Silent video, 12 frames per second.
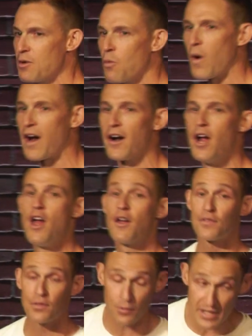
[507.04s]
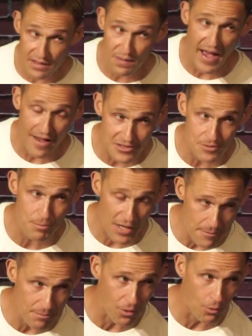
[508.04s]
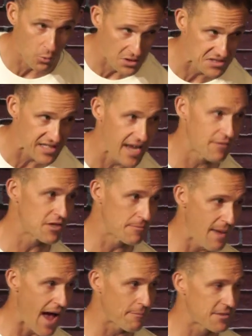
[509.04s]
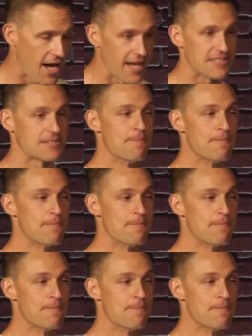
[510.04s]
where 3,000 people were saved and baptized